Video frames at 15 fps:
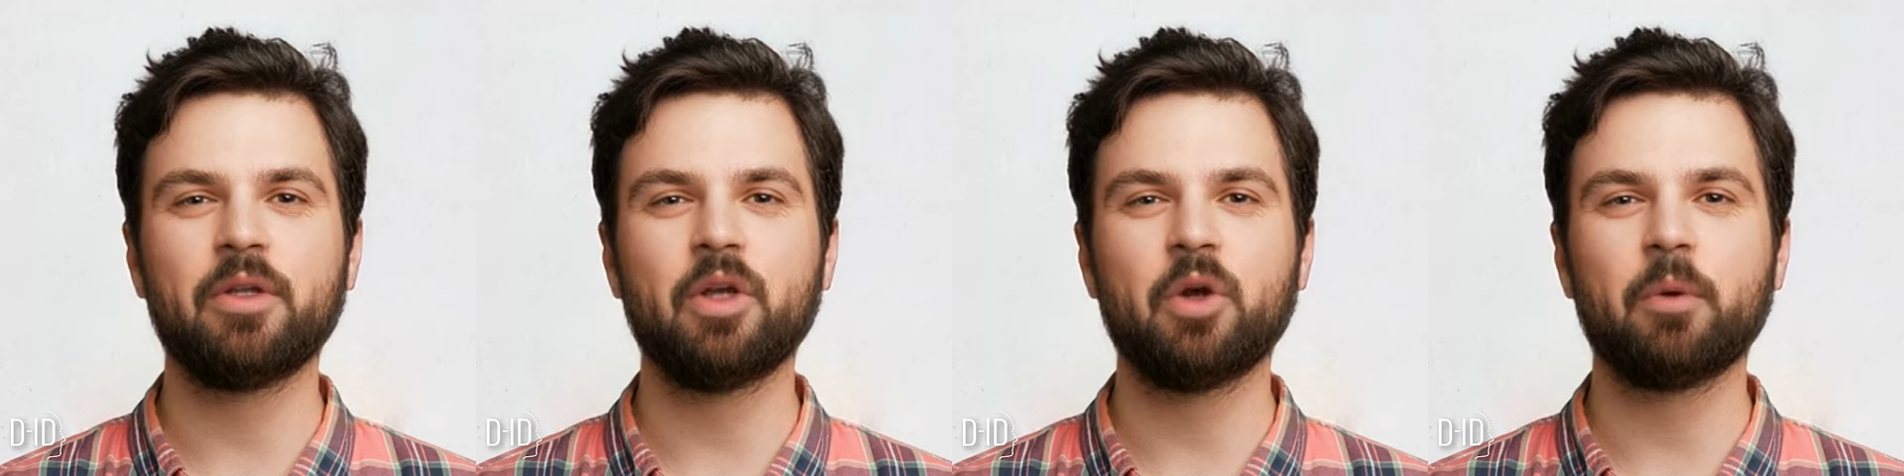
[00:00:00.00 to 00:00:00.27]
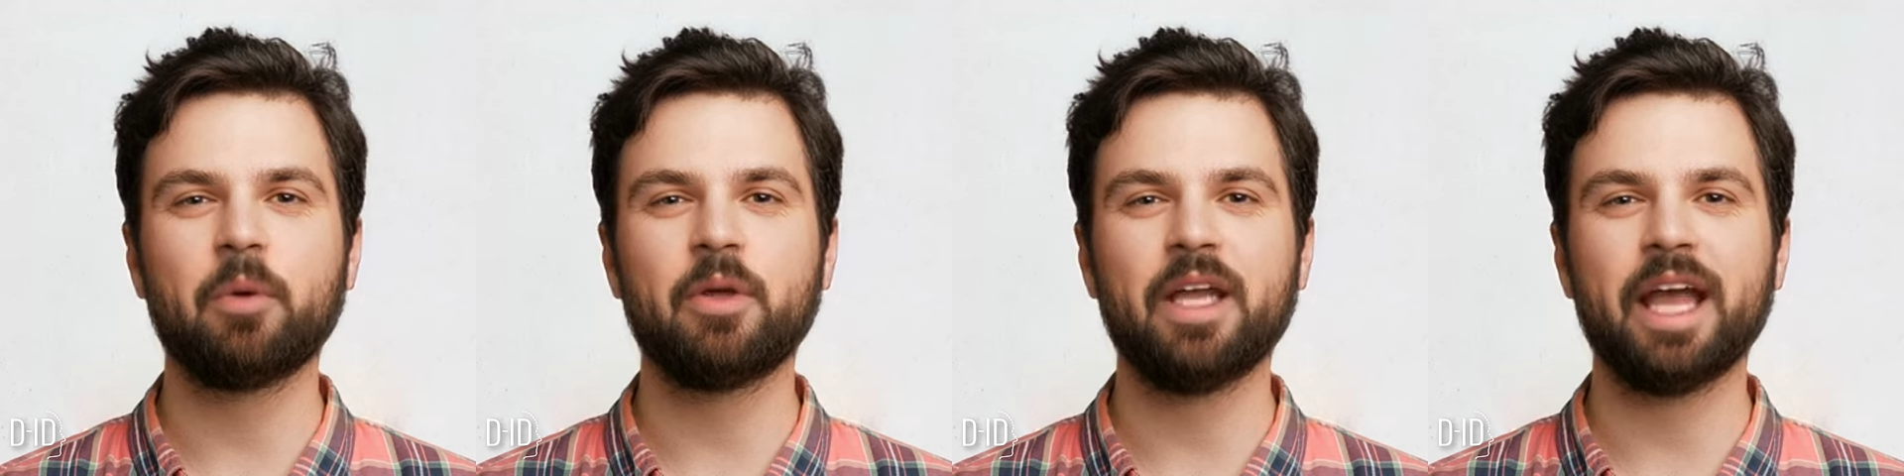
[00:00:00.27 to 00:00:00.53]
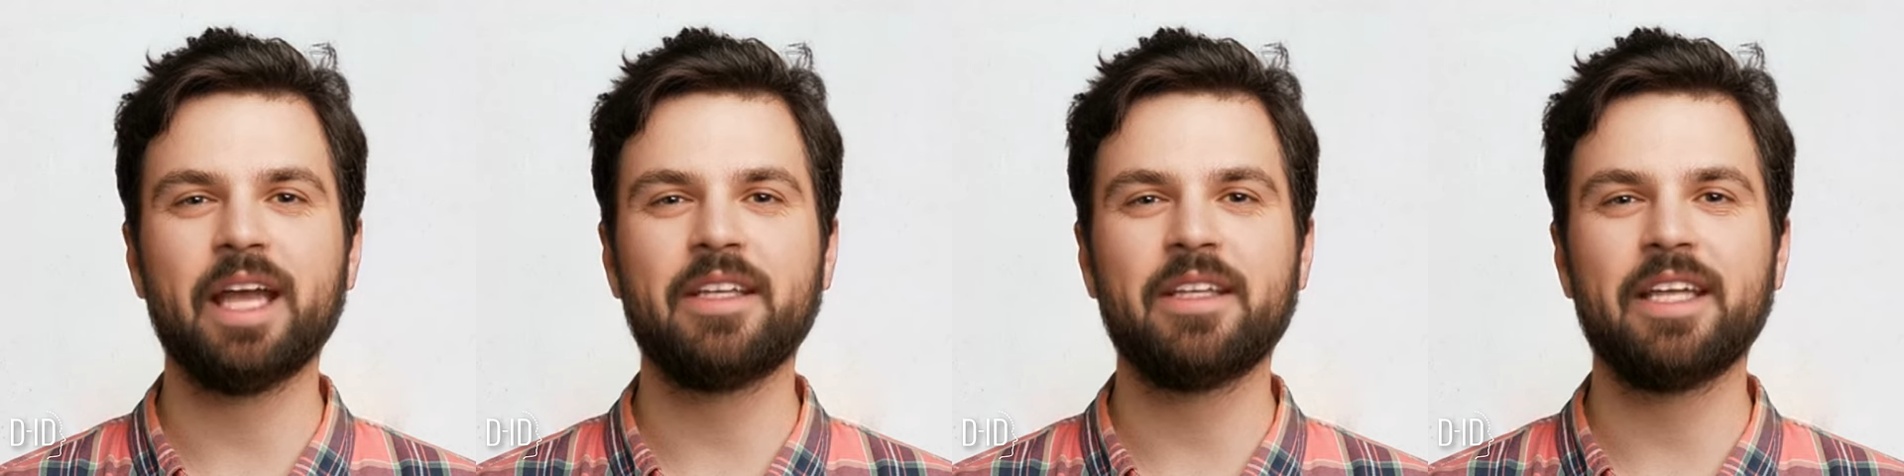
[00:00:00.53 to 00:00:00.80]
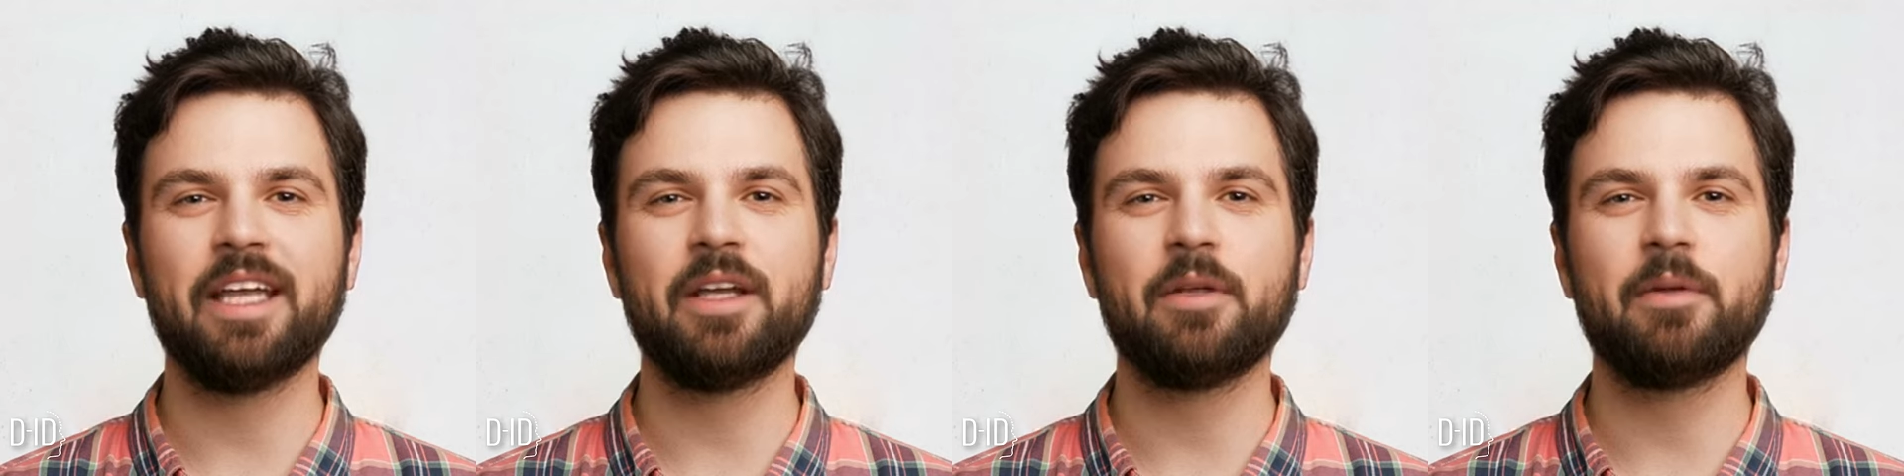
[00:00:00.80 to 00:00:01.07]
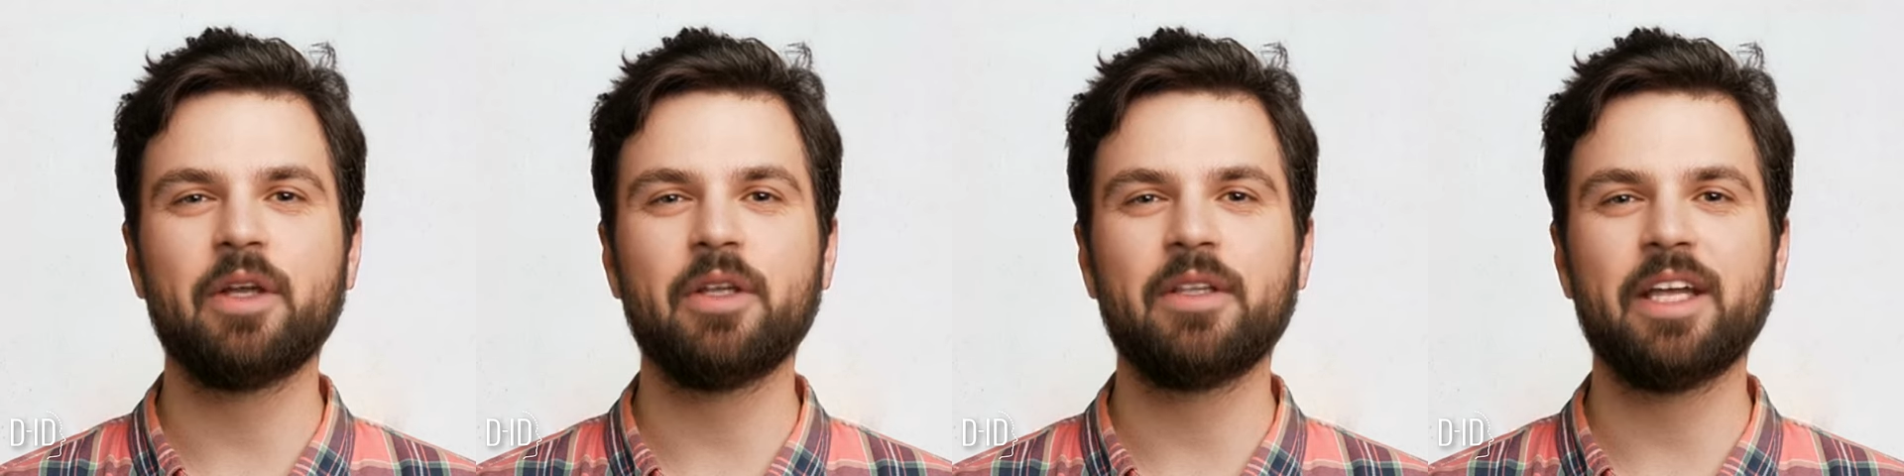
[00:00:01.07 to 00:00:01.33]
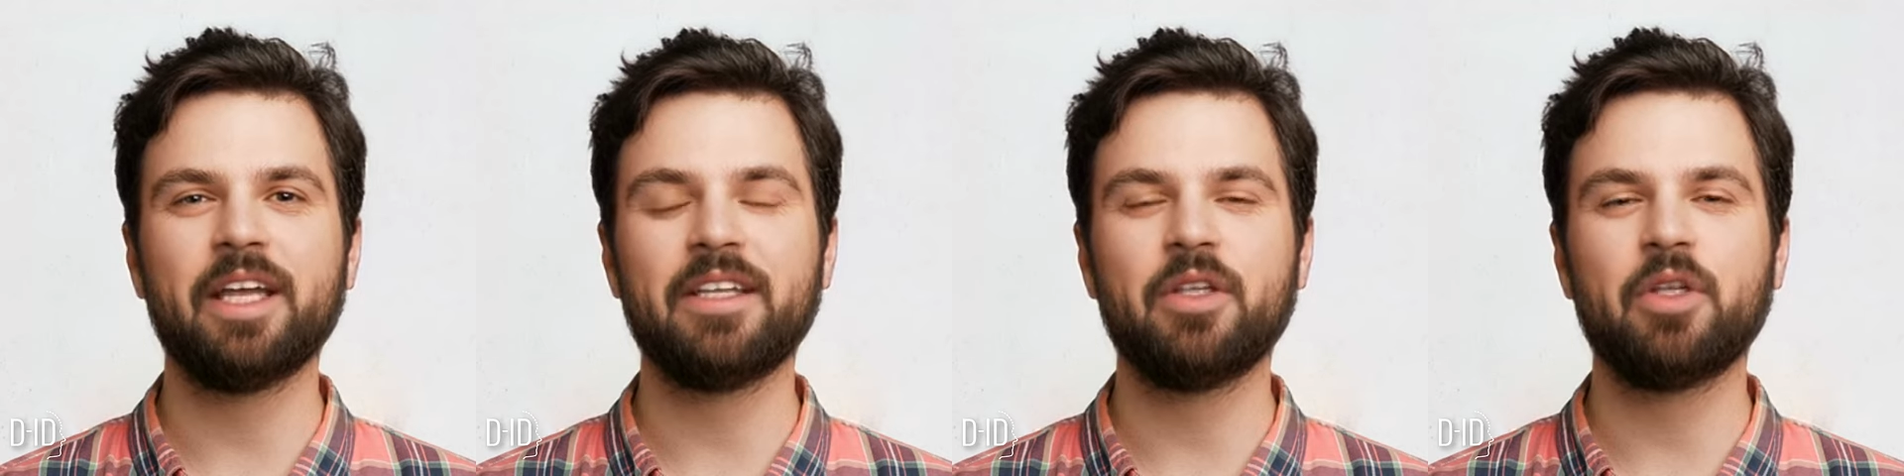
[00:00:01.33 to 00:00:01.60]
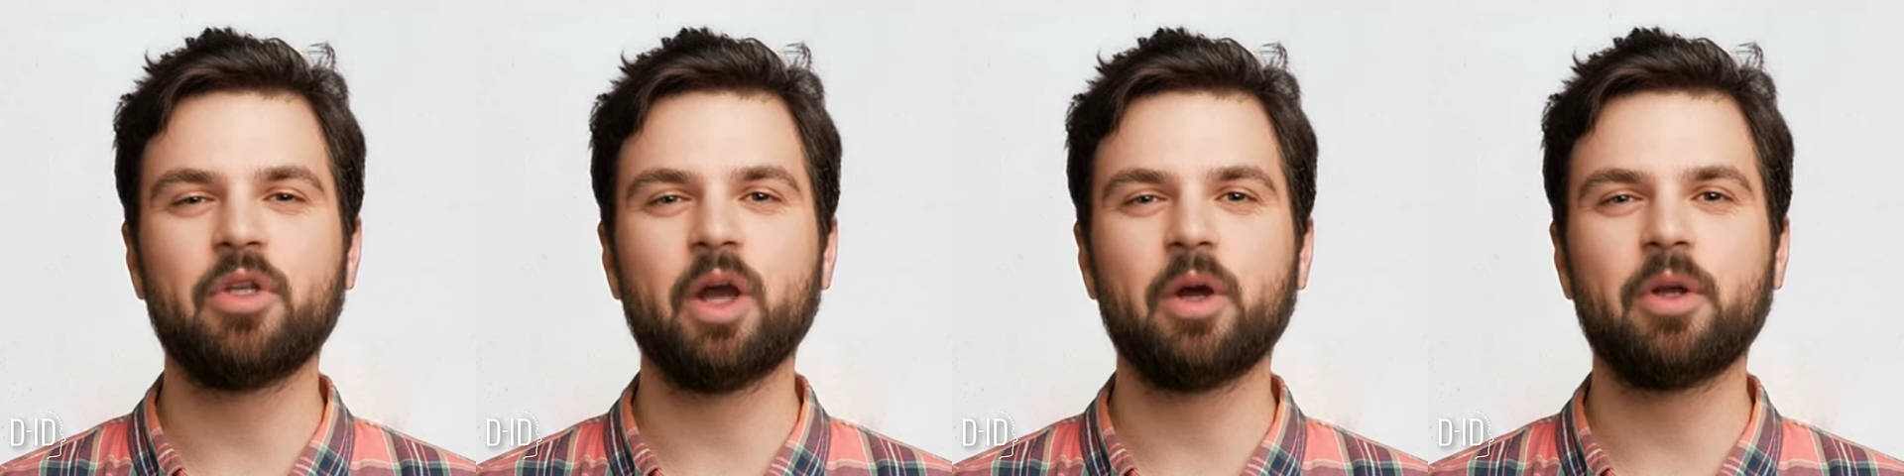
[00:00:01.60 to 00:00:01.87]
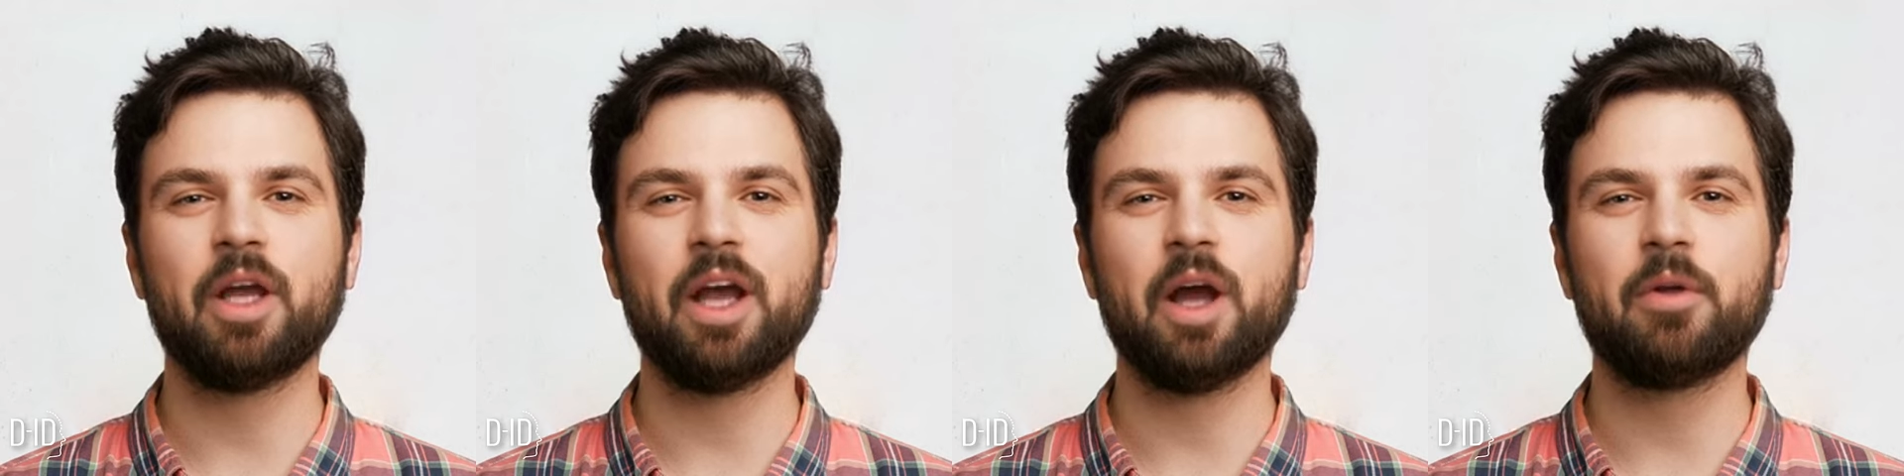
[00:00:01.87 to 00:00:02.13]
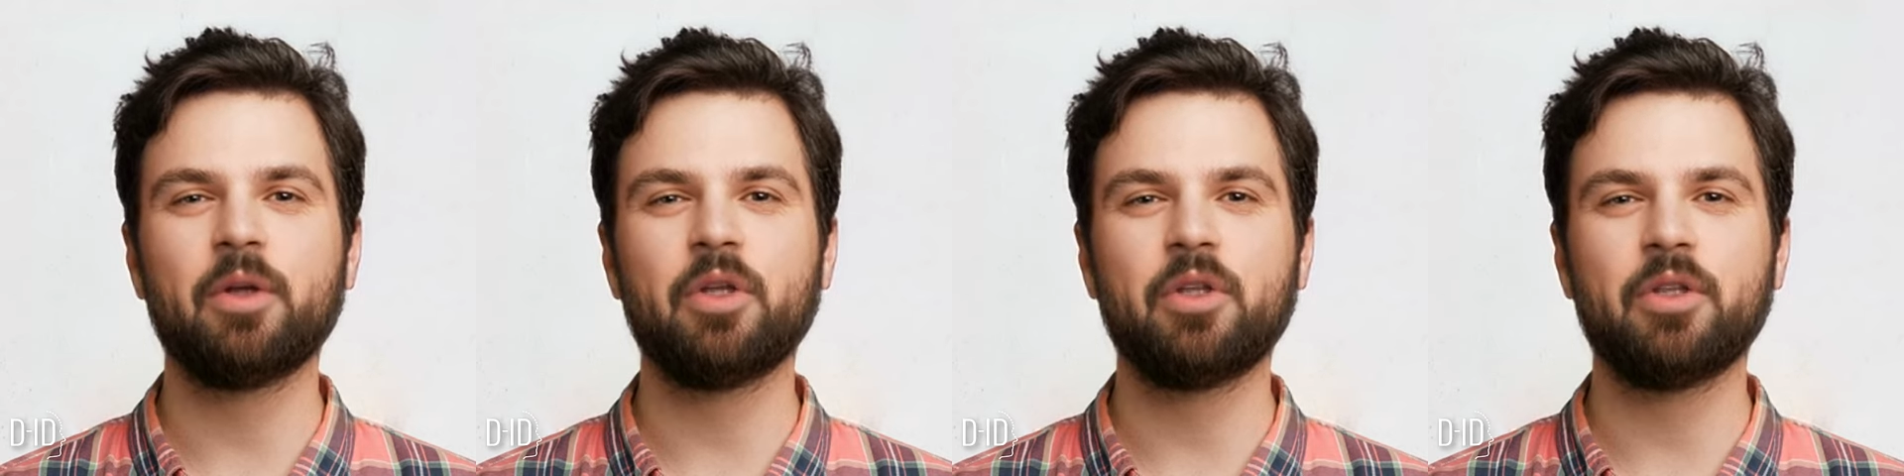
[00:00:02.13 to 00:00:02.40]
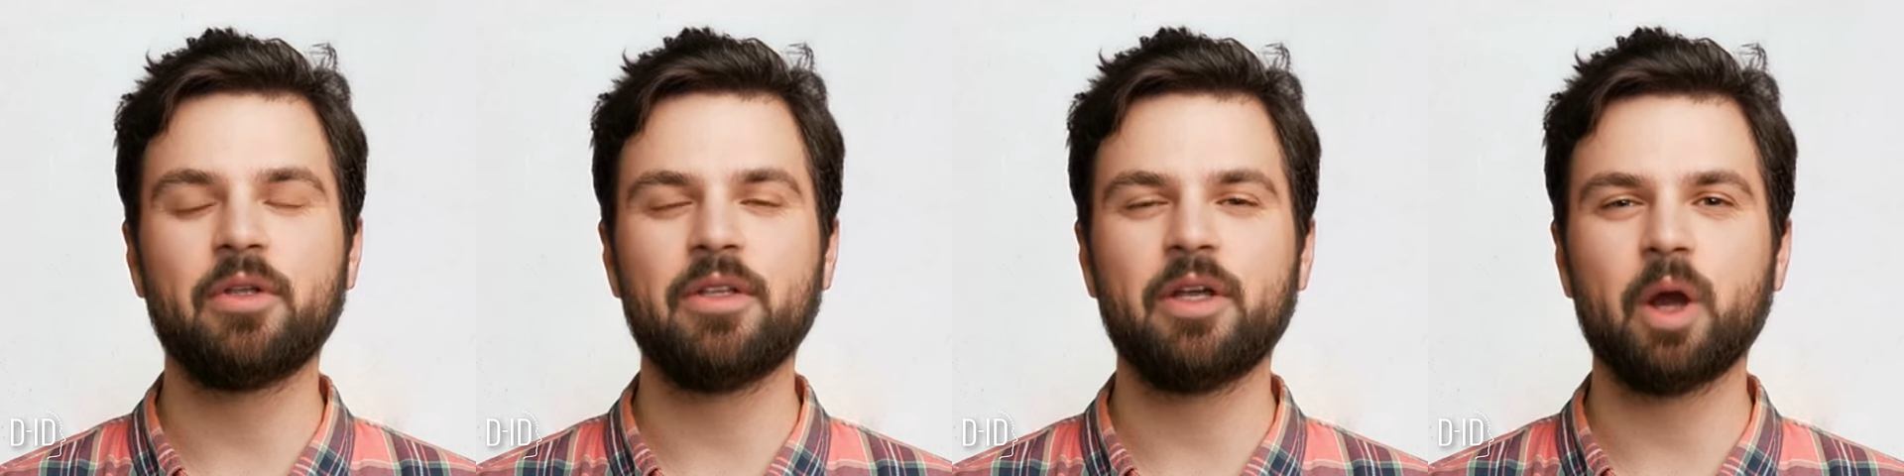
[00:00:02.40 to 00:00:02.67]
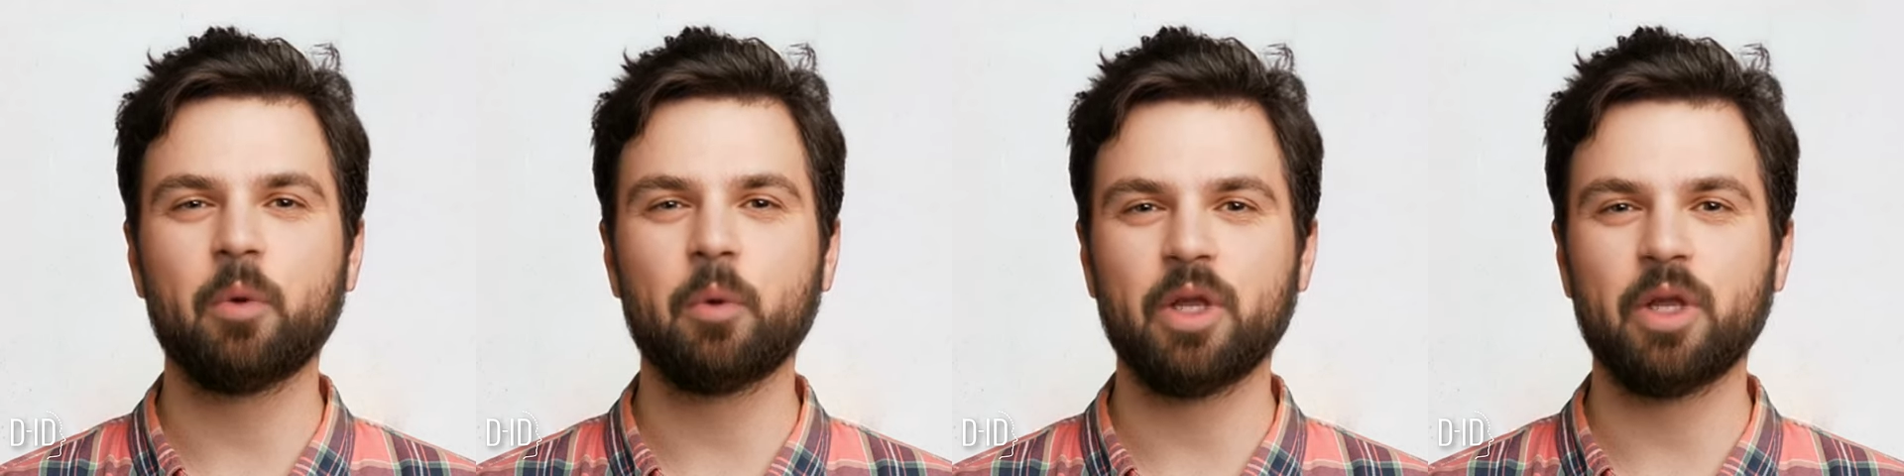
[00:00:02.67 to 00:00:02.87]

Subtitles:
Duplicate data contains junk characters,